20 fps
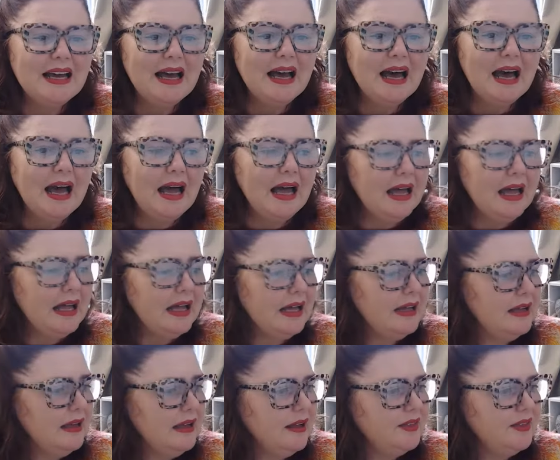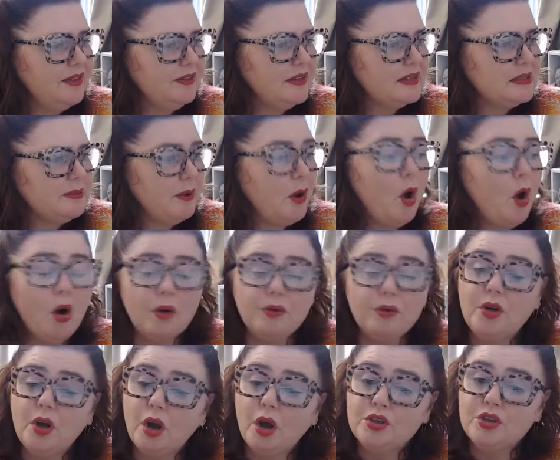I think there's
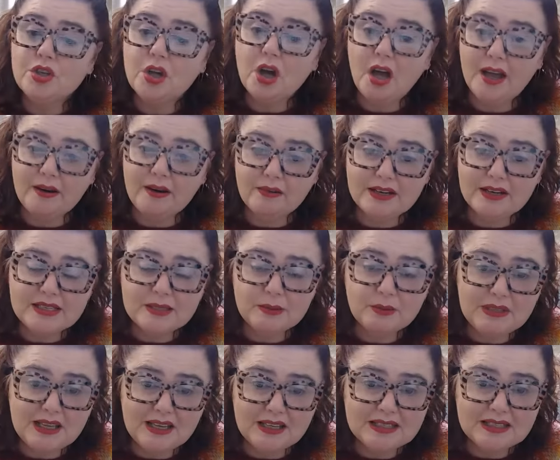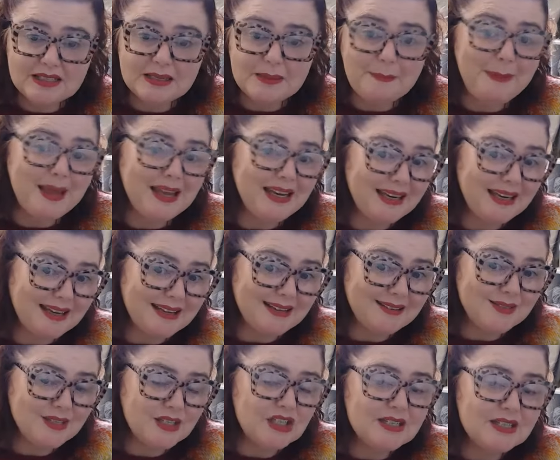no diaries next Monday.
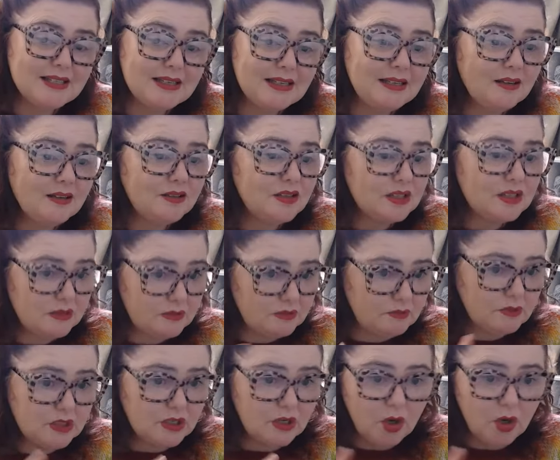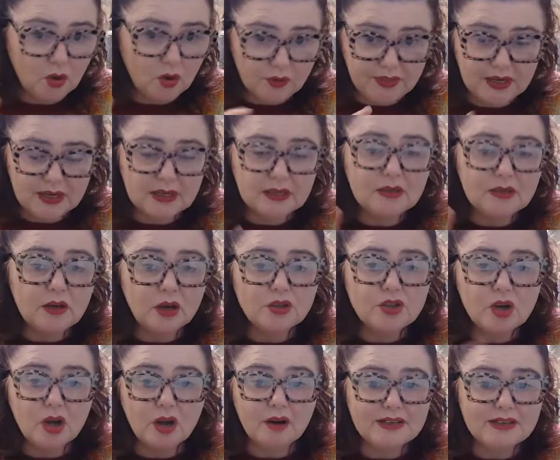So just so lock that in. No
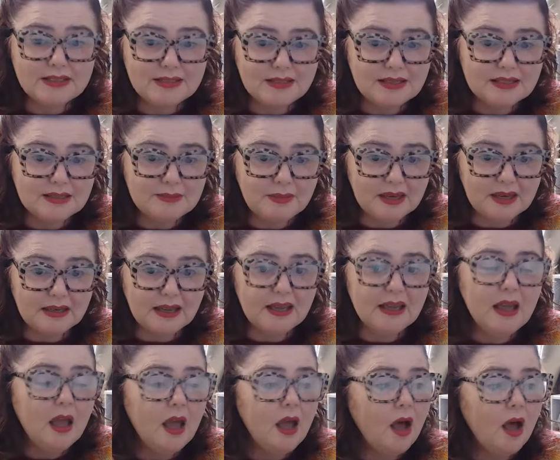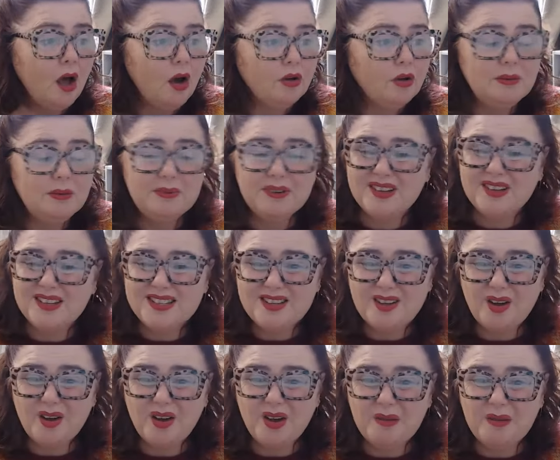diaries next Monday, only because
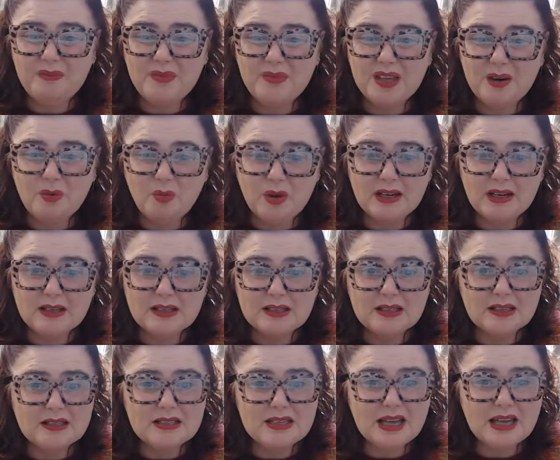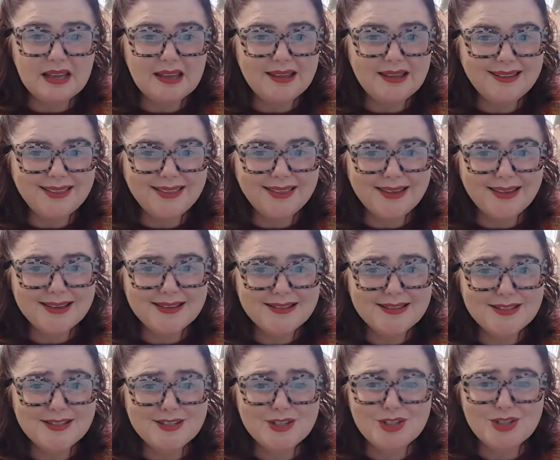I'm in Wellington taking the
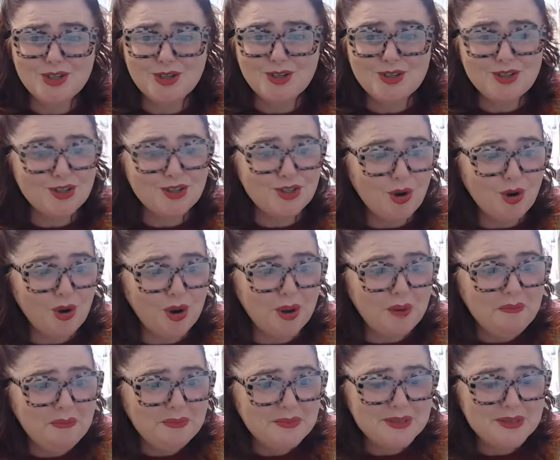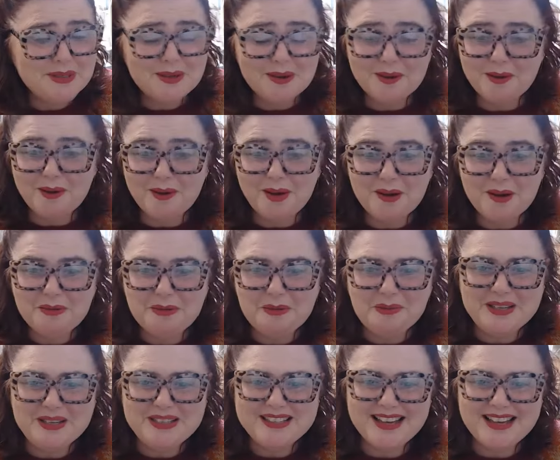kids to student choggum. So I will
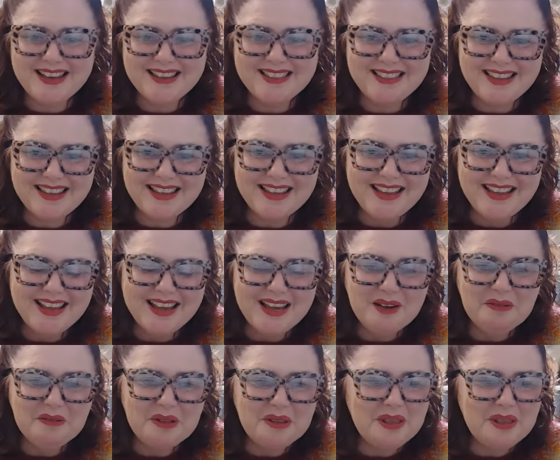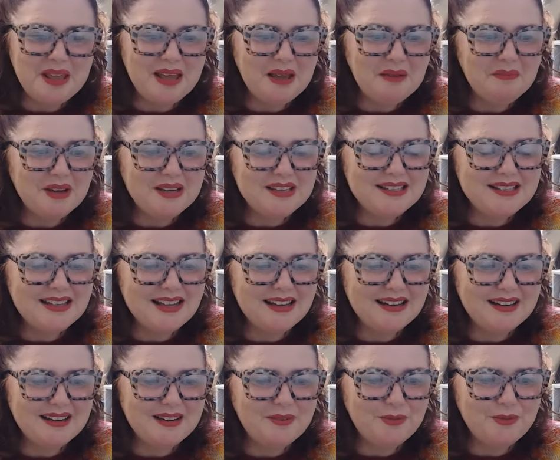be down there with my
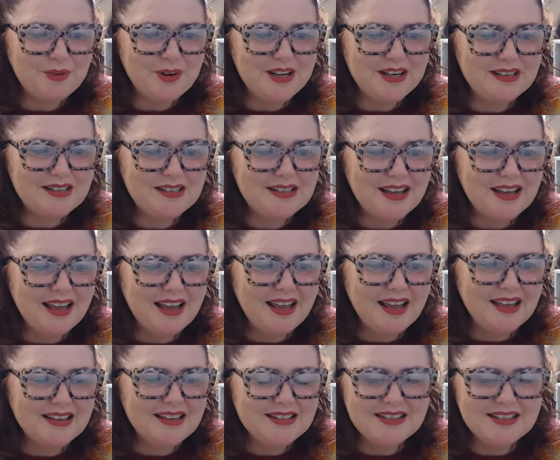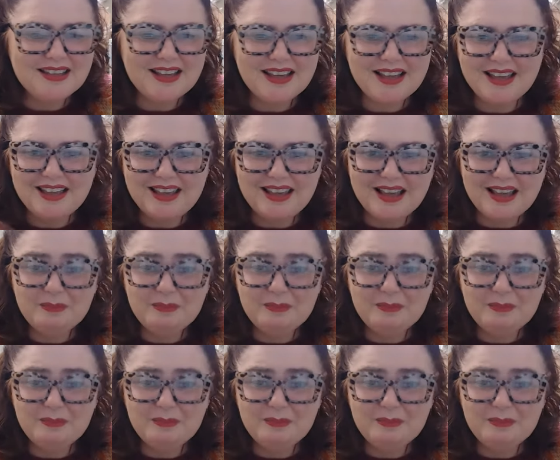son and a friend as they at